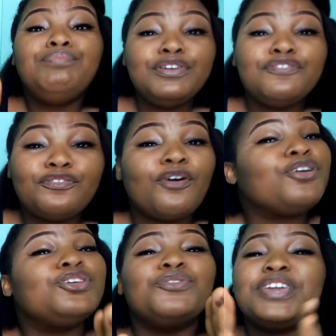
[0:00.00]

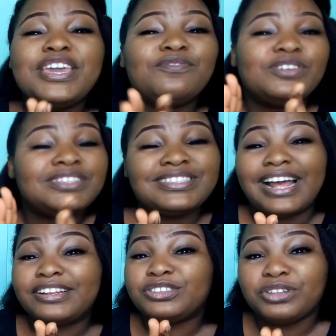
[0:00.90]
before you even
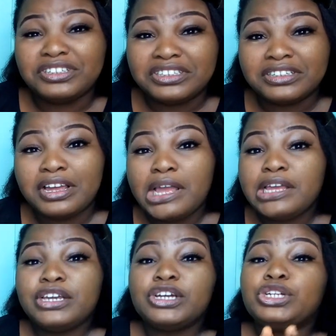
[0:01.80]
start studying.
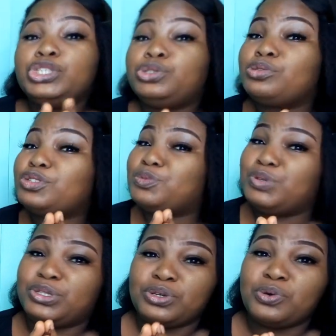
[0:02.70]
Truth
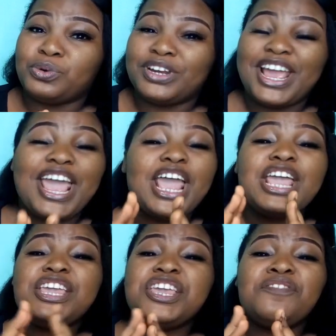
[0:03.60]
be told,
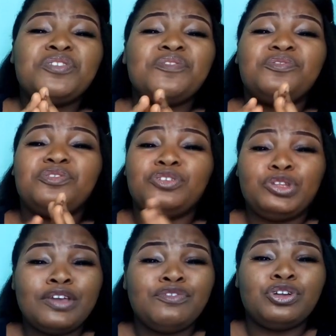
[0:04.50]

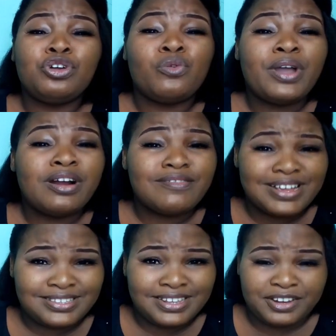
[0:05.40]
if you're not well
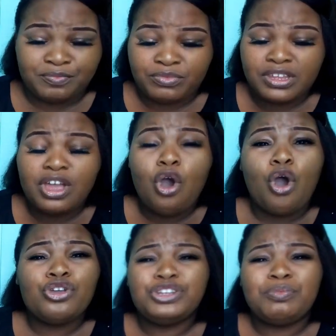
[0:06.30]
rested
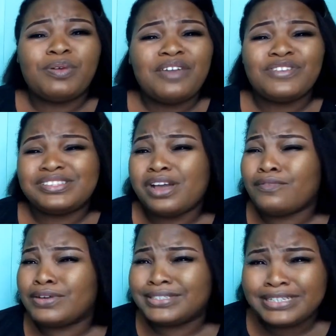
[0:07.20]
or you deprive
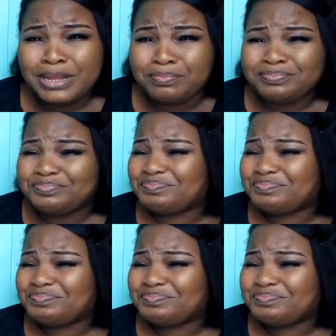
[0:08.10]
yourself of sleep,